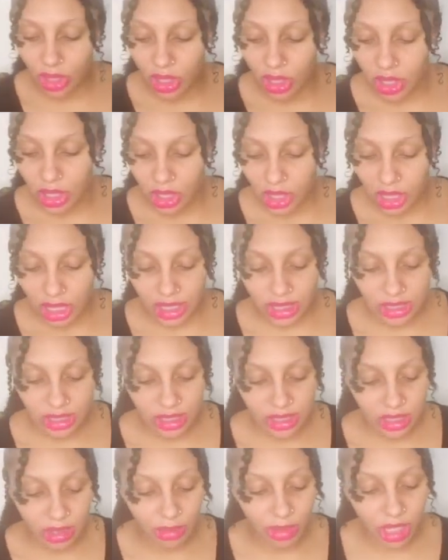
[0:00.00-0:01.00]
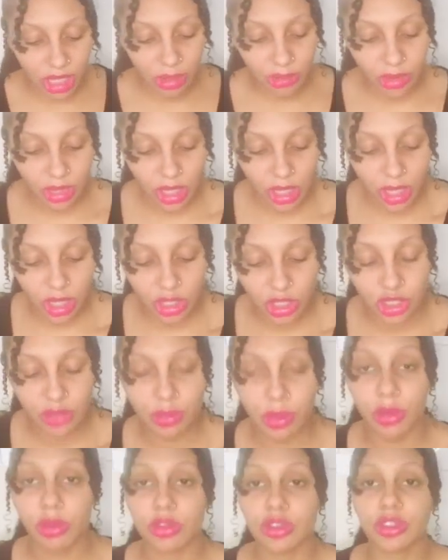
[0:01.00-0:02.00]
I see somebody being
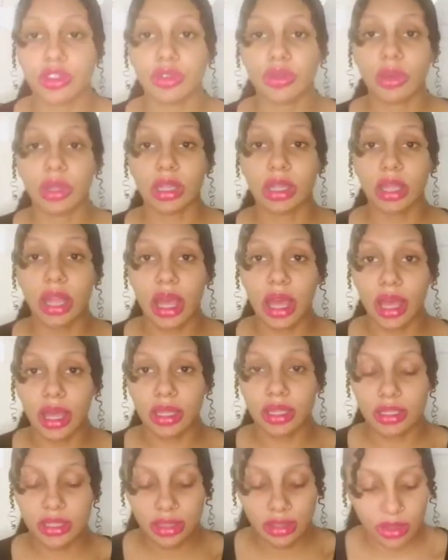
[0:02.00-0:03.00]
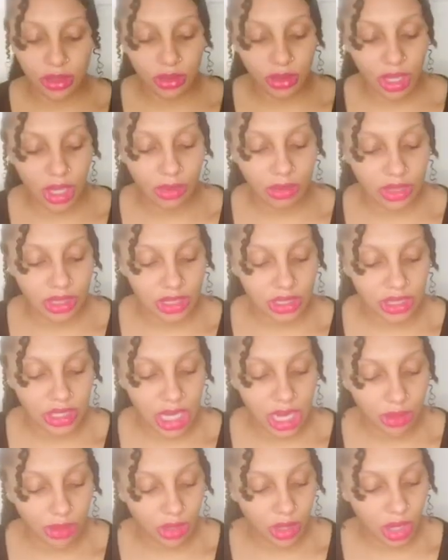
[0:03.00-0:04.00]
exposed to a lot. Okay, with this
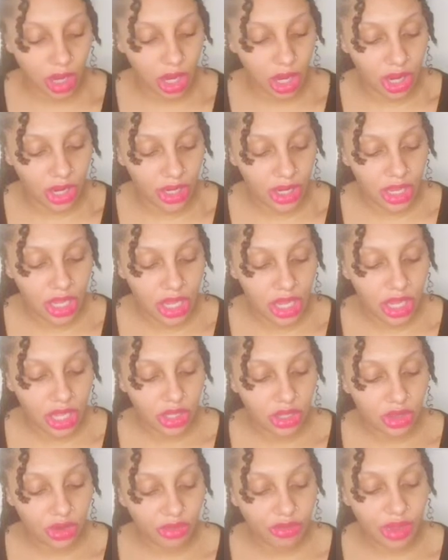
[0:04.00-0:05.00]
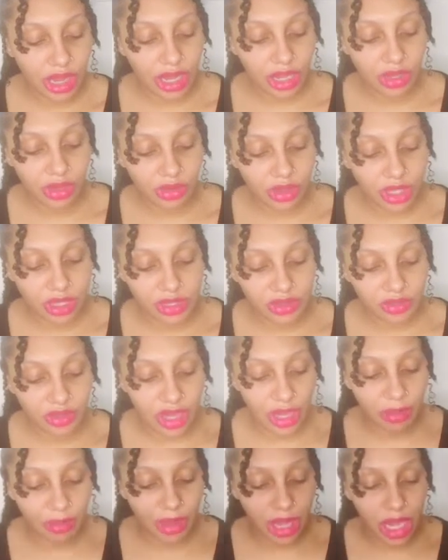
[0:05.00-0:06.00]
Tower card, you need to
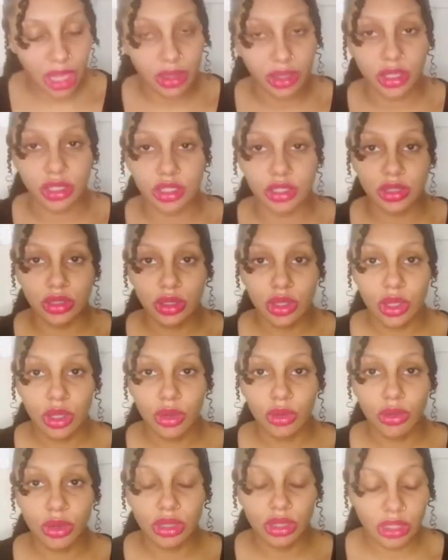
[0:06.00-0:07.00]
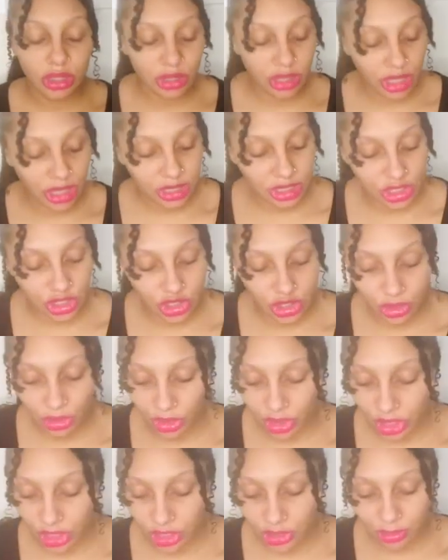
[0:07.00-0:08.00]
find balance with the things that you were
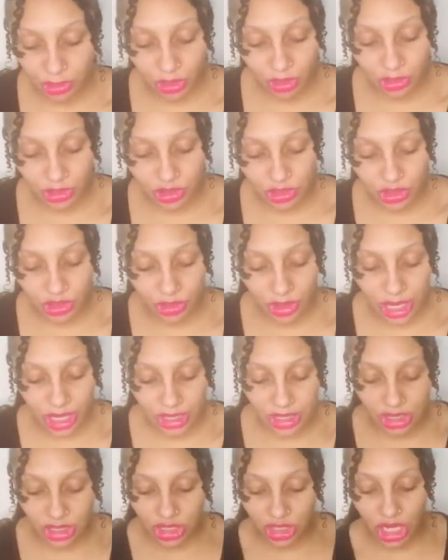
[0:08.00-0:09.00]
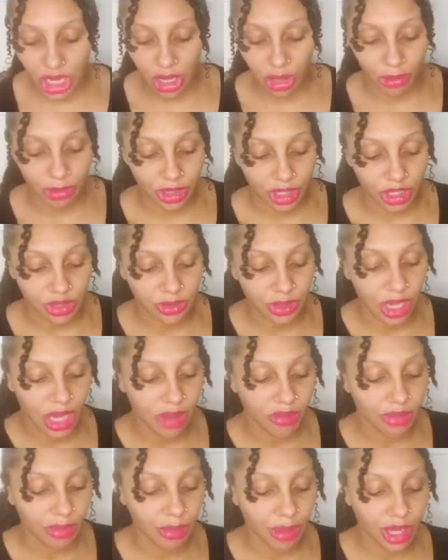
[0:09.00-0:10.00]
exposed to as a child, because we have
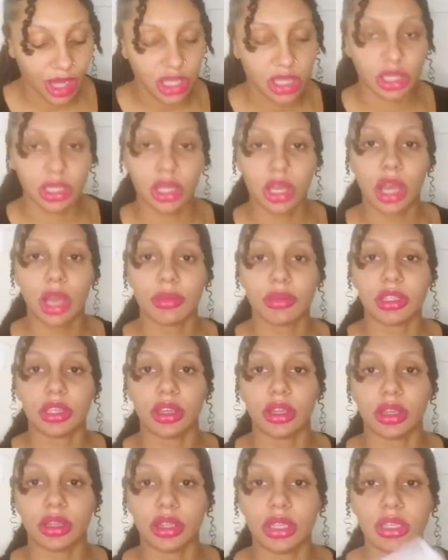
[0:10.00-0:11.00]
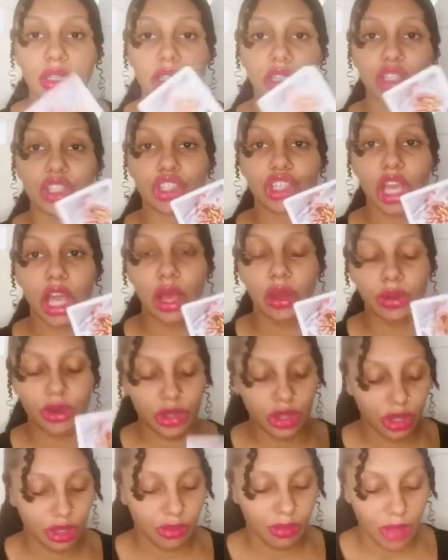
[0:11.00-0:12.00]
the Page of Cups here. This is
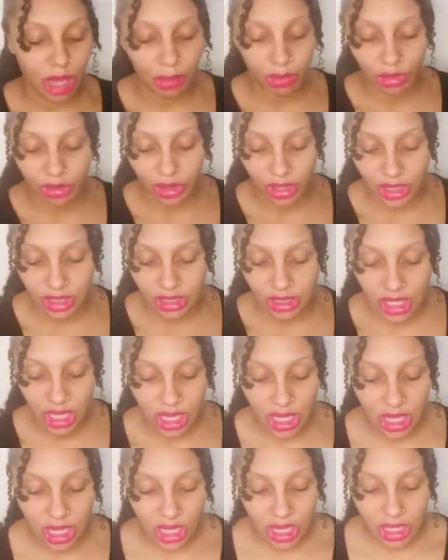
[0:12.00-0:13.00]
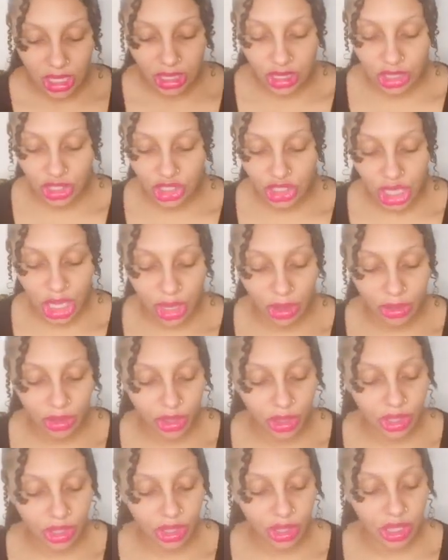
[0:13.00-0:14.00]
childhood memories, the
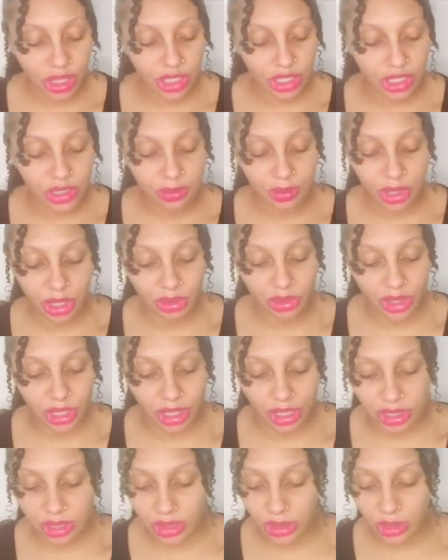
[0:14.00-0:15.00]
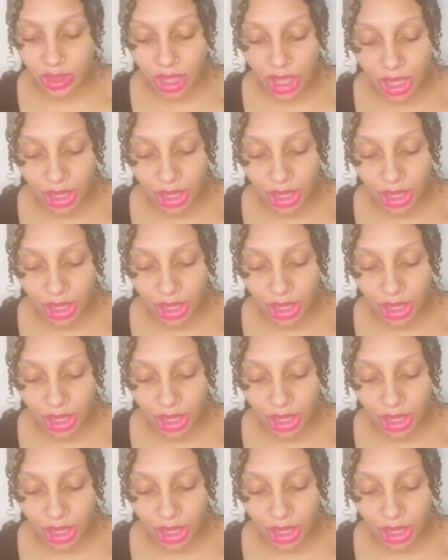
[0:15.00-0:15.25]
childhood experience, okay?